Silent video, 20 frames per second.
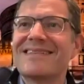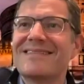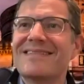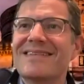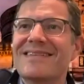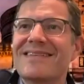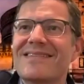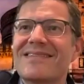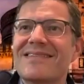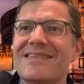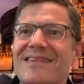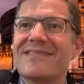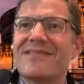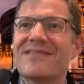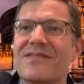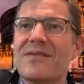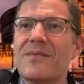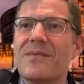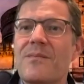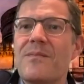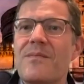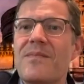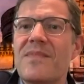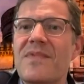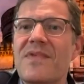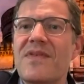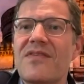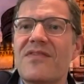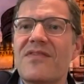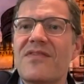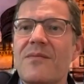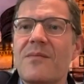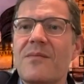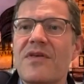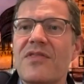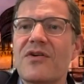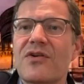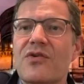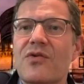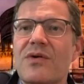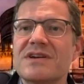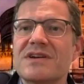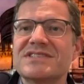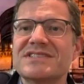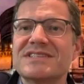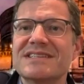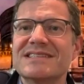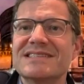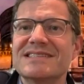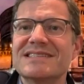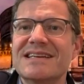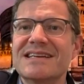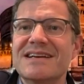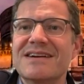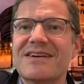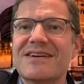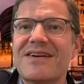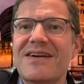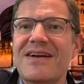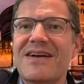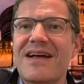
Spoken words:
Let's see some other questions here.